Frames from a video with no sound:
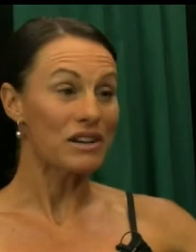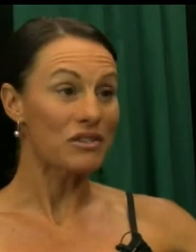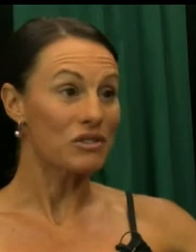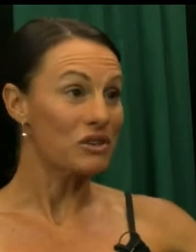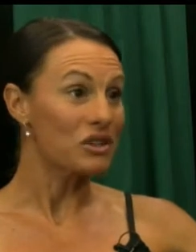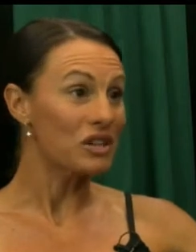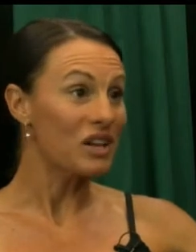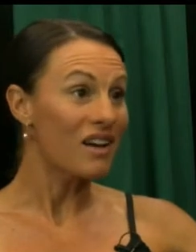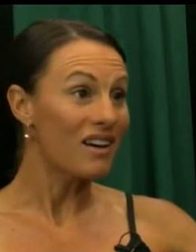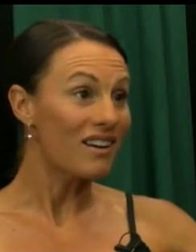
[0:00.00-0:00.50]

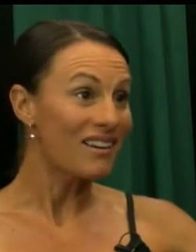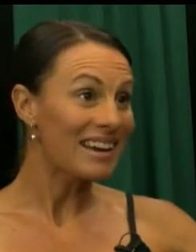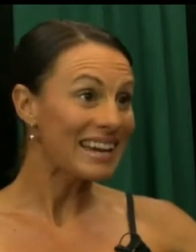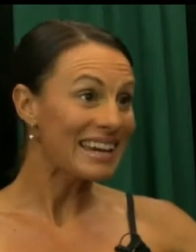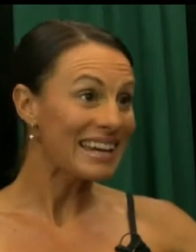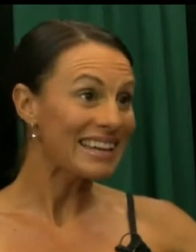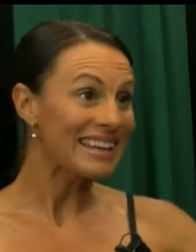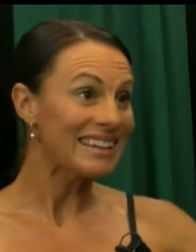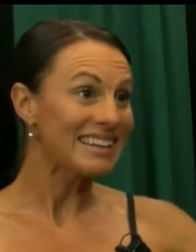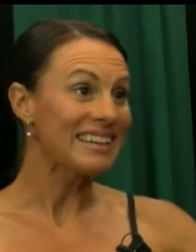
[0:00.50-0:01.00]

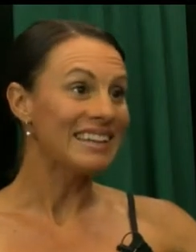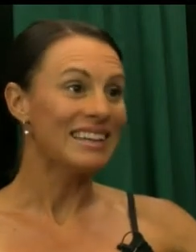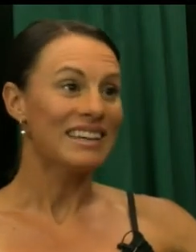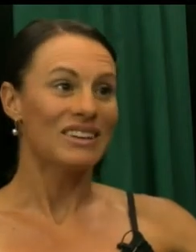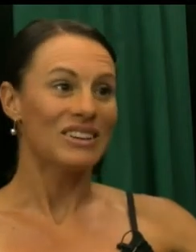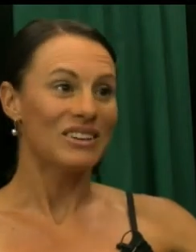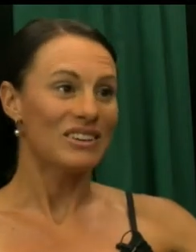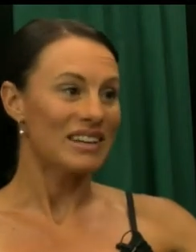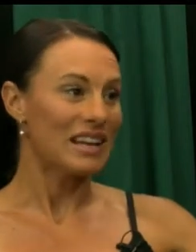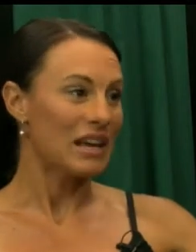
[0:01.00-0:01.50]
online,
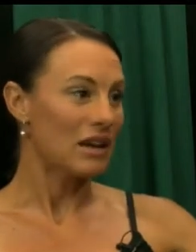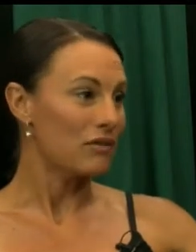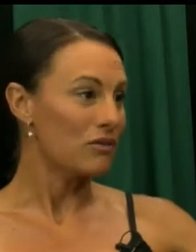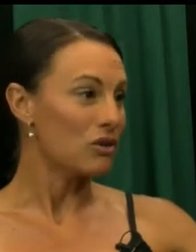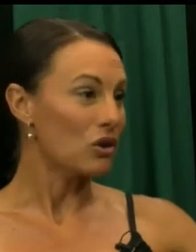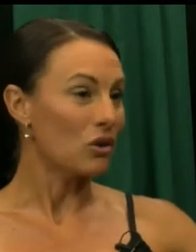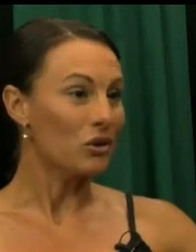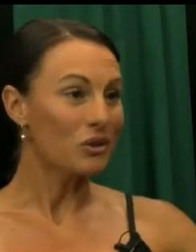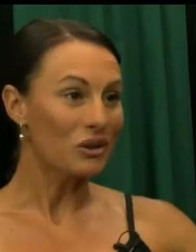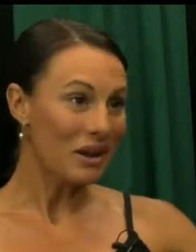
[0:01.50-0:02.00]
you can have
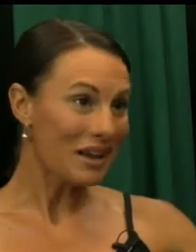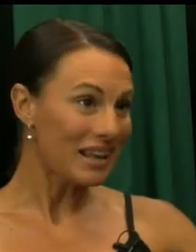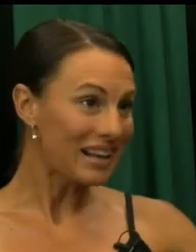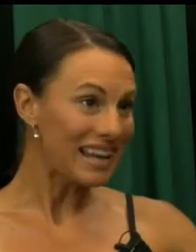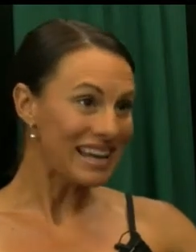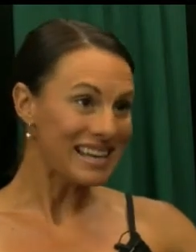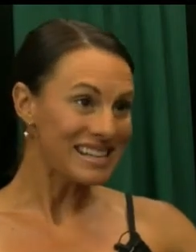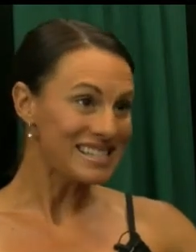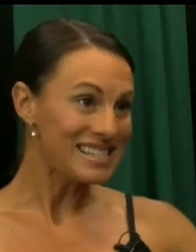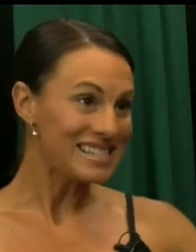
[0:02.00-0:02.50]
yoga
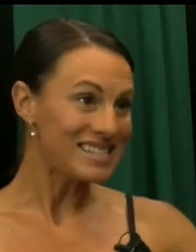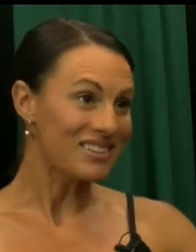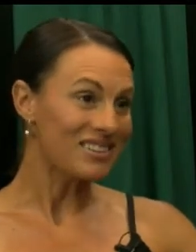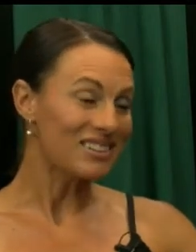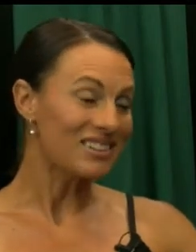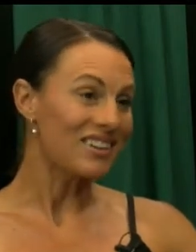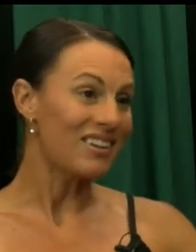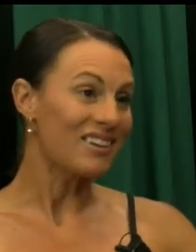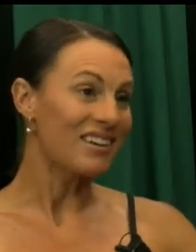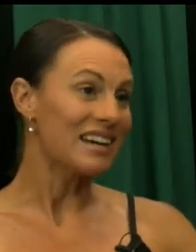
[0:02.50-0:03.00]
classes
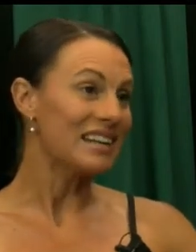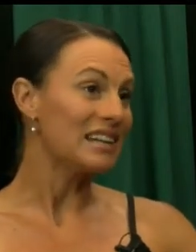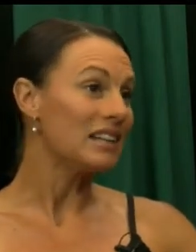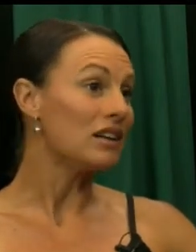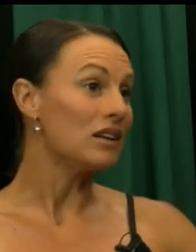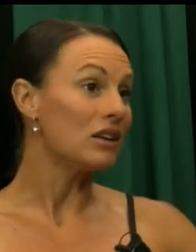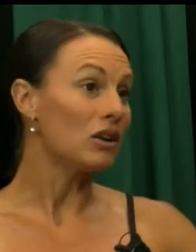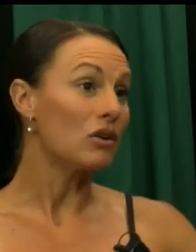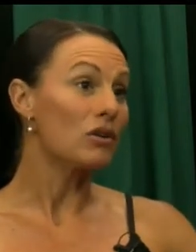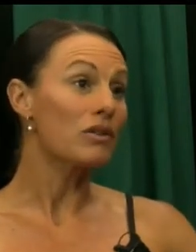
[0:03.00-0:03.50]
online,
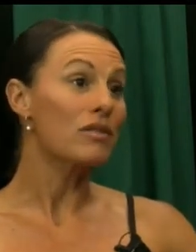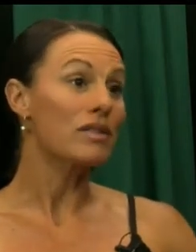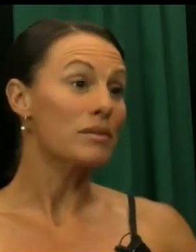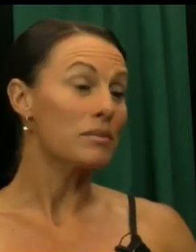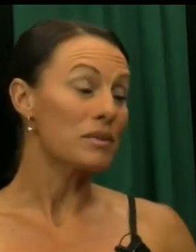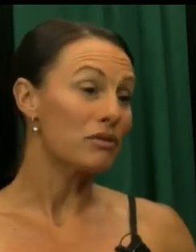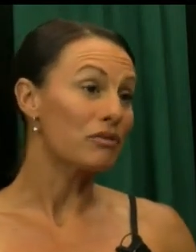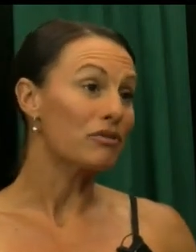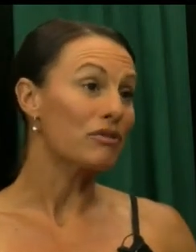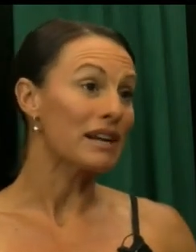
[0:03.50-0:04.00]
and a lot of
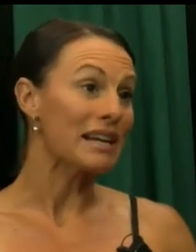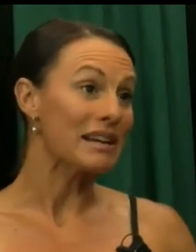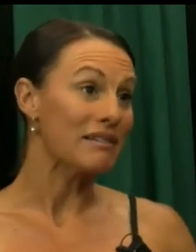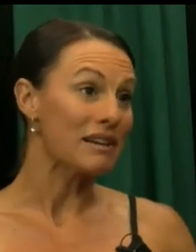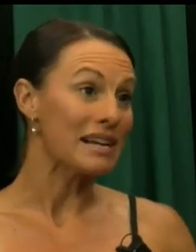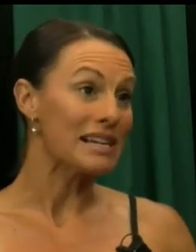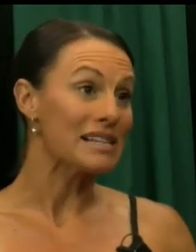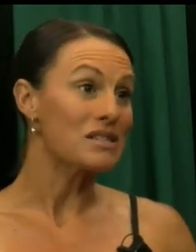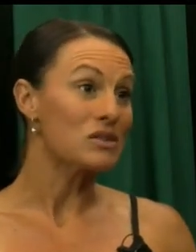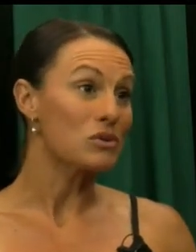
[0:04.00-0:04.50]
them are free
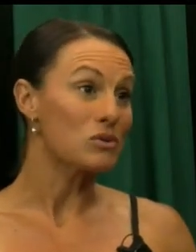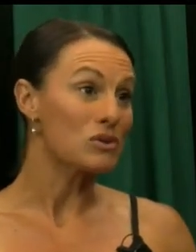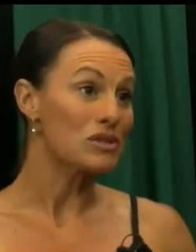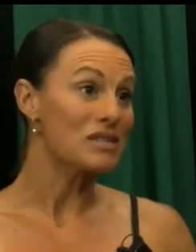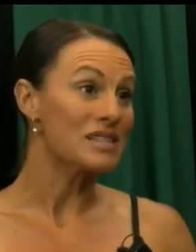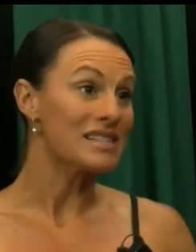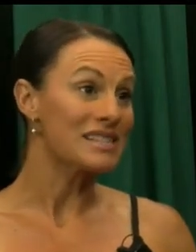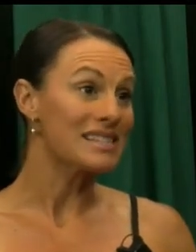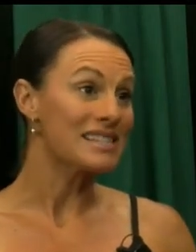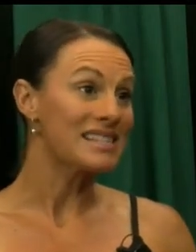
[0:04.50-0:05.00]
resources.